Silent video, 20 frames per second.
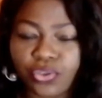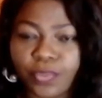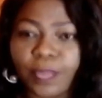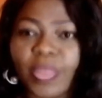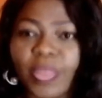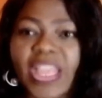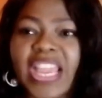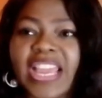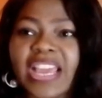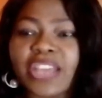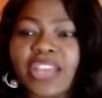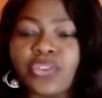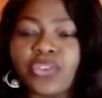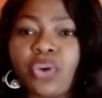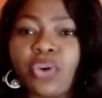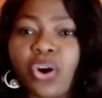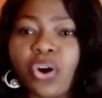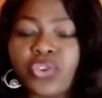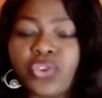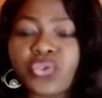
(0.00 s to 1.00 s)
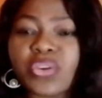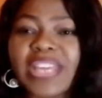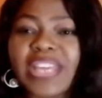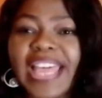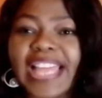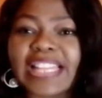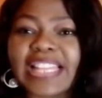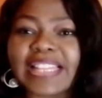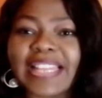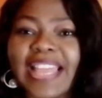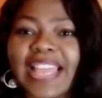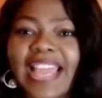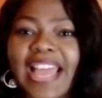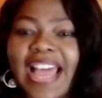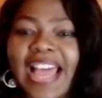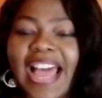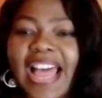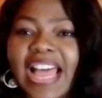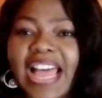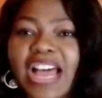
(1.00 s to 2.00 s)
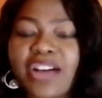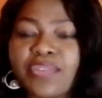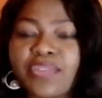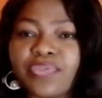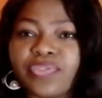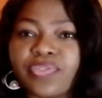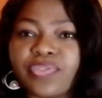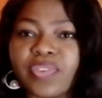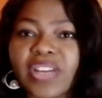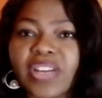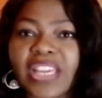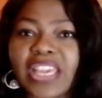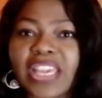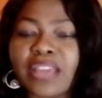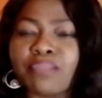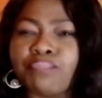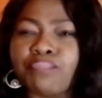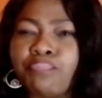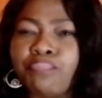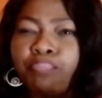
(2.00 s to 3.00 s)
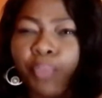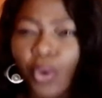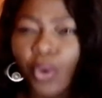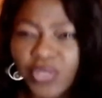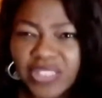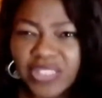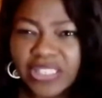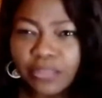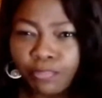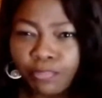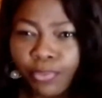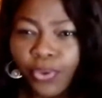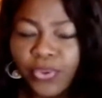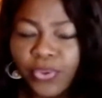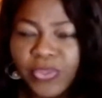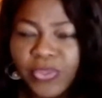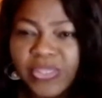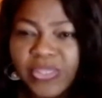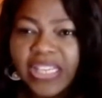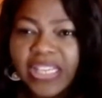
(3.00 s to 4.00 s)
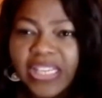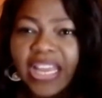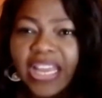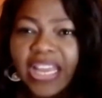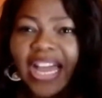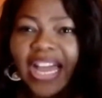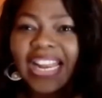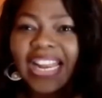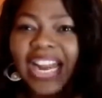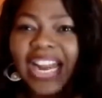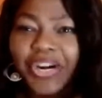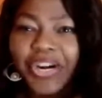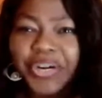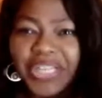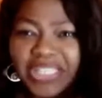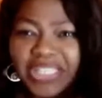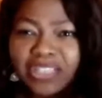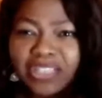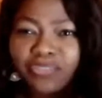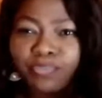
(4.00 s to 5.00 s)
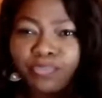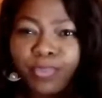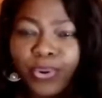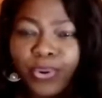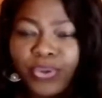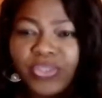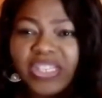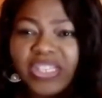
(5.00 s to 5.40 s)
You also can have a bossy boss, an aggressive boss, a